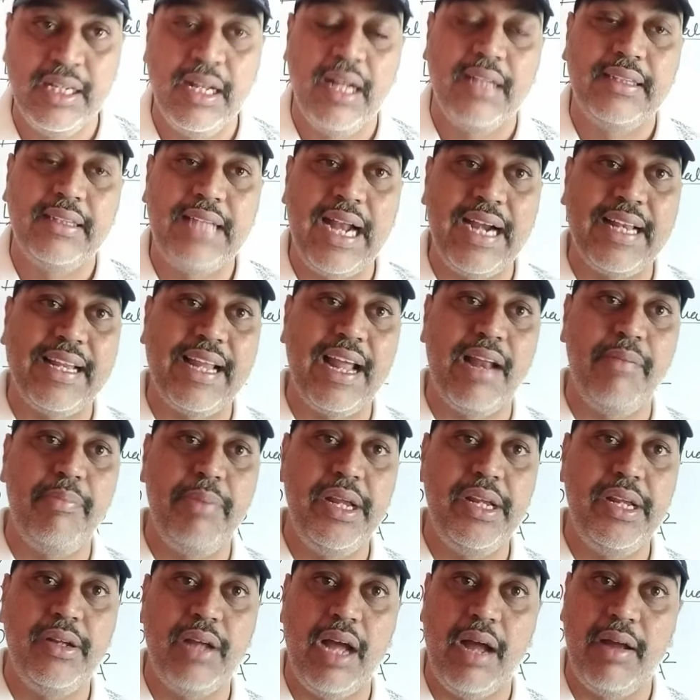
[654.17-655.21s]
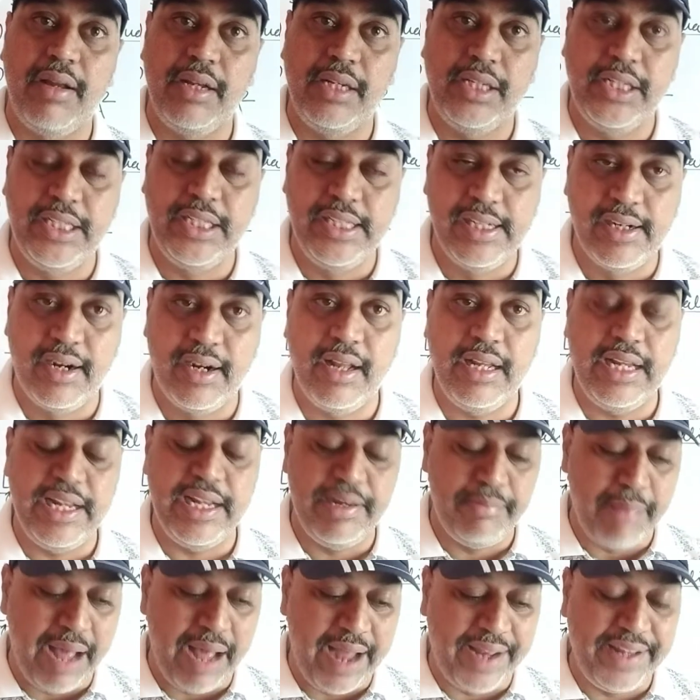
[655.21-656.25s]
that can be heard in
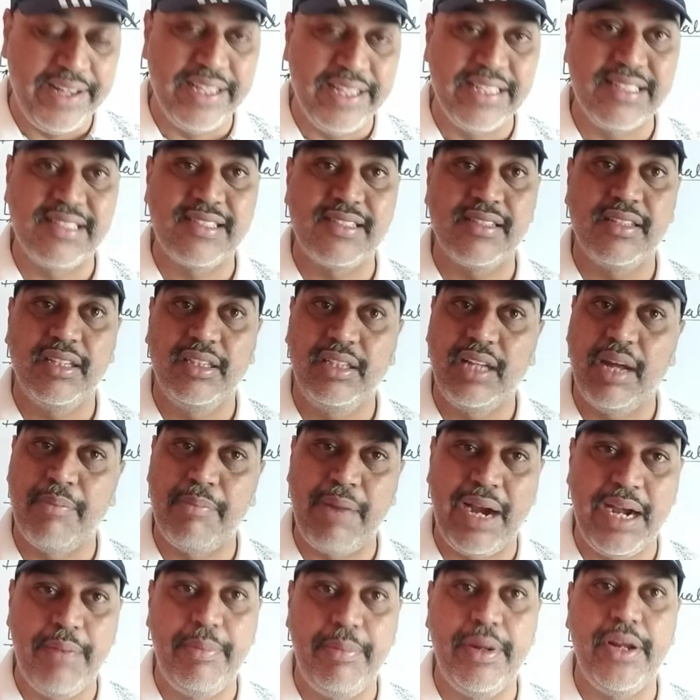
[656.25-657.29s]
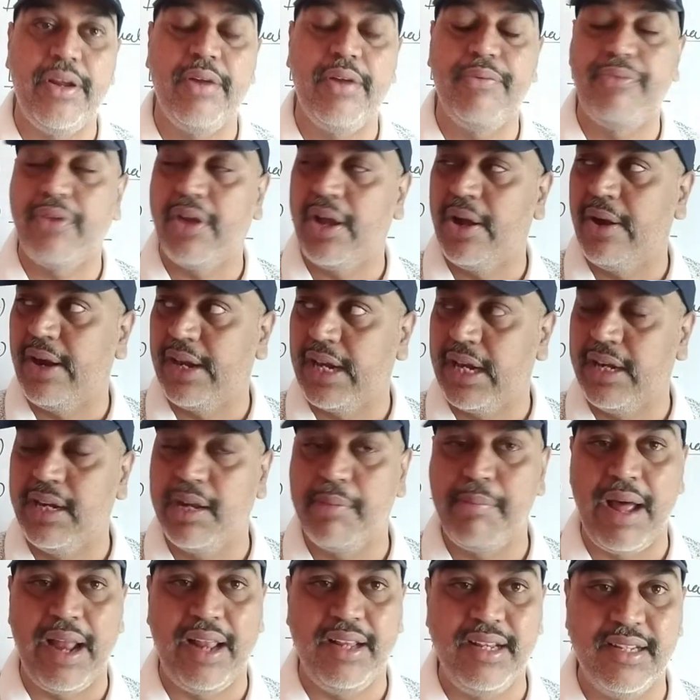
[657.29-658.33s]
marriages. Might be if you attend the
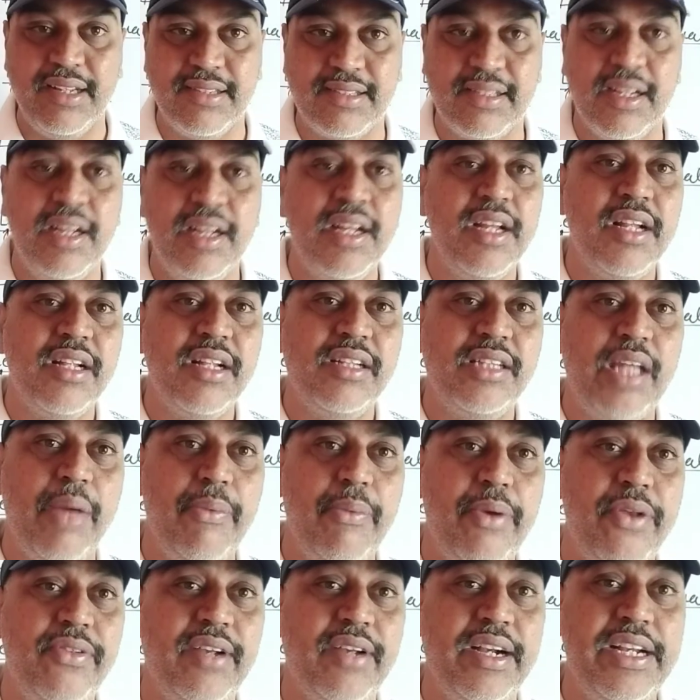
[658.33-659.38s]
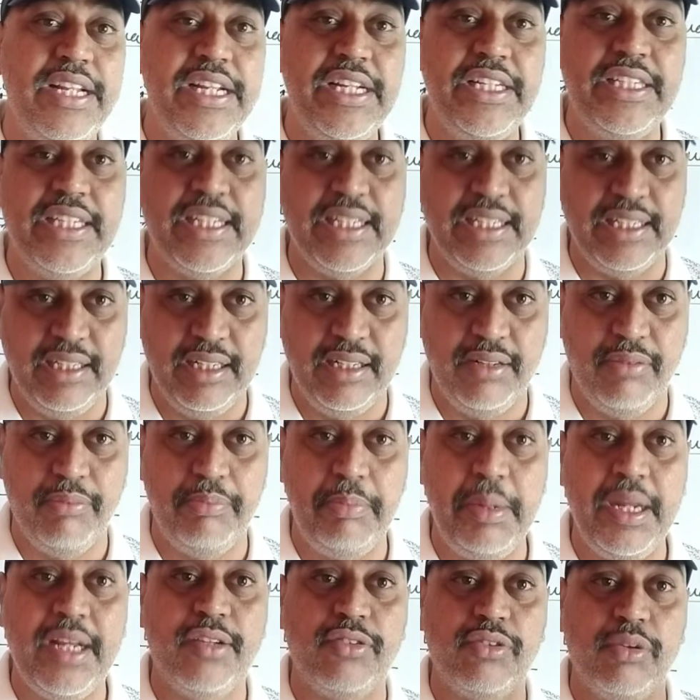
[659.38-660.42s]
marriages, there is a DJ,
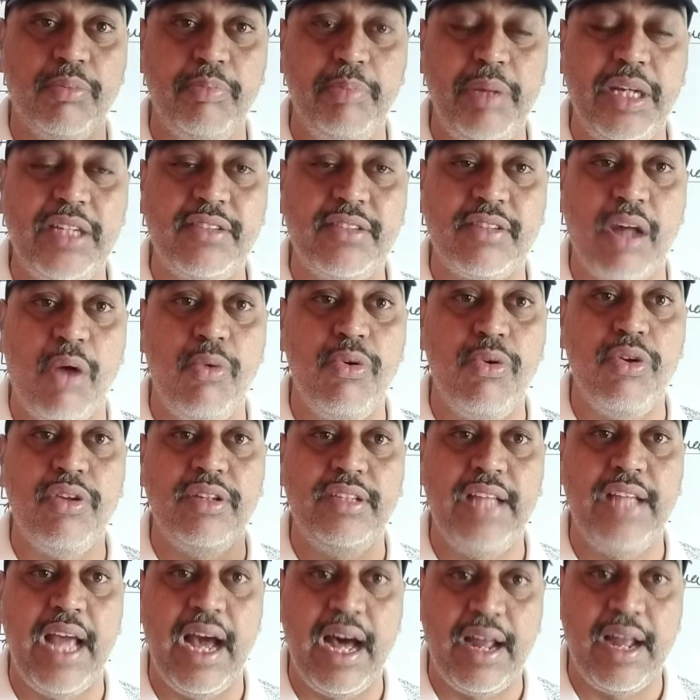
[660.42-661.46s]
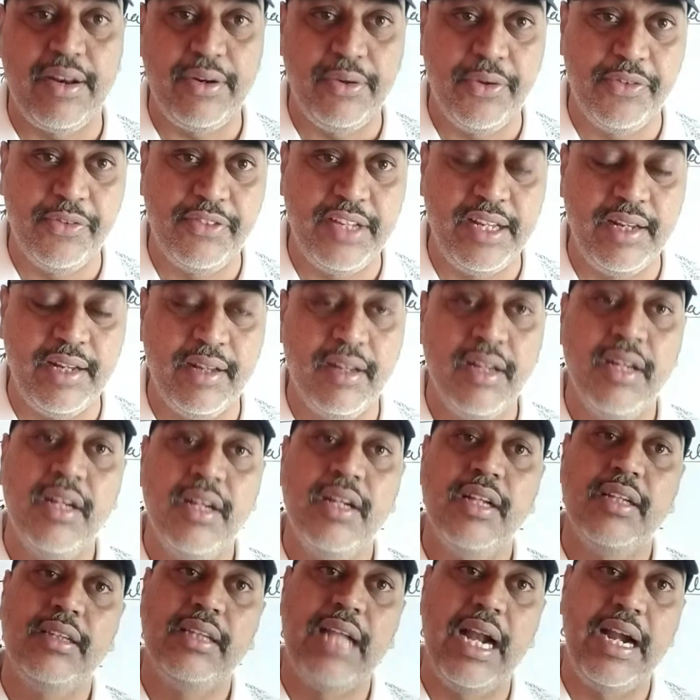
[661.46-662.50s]
big sound they are using.
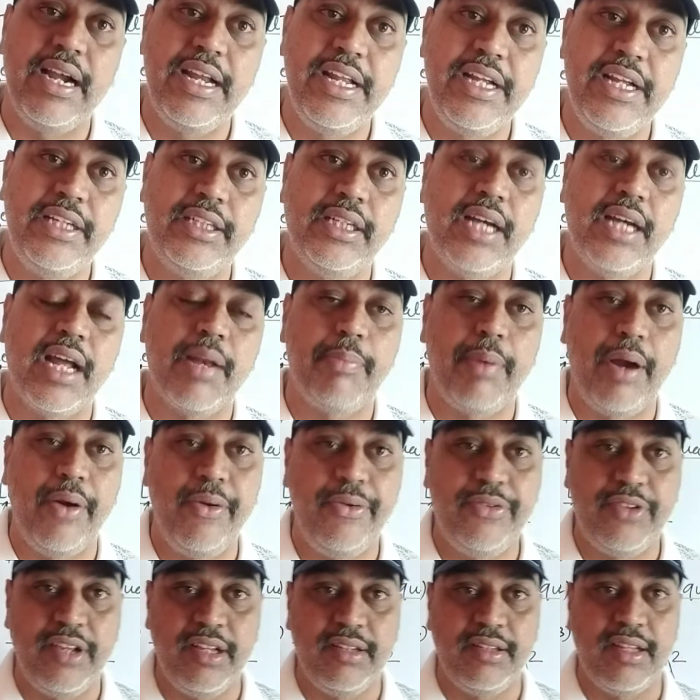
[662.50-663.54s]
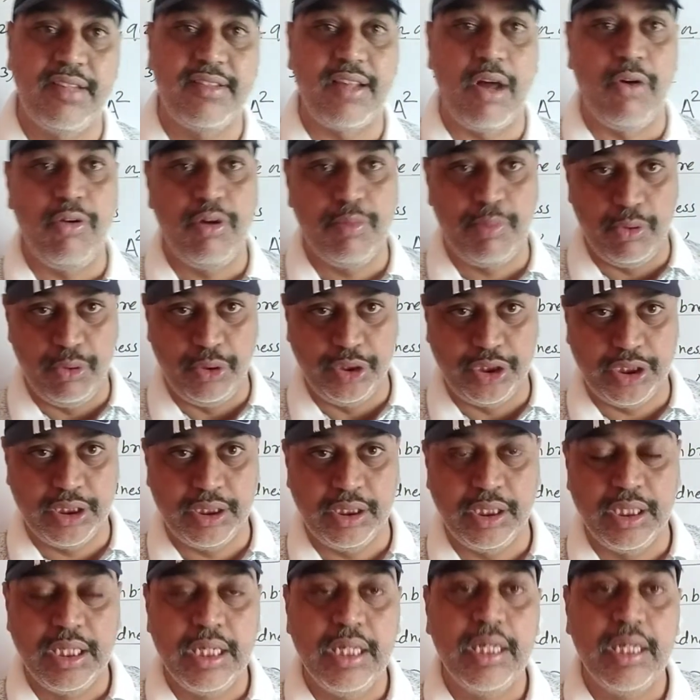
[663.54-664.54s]
That DJ are producing the sound pollution.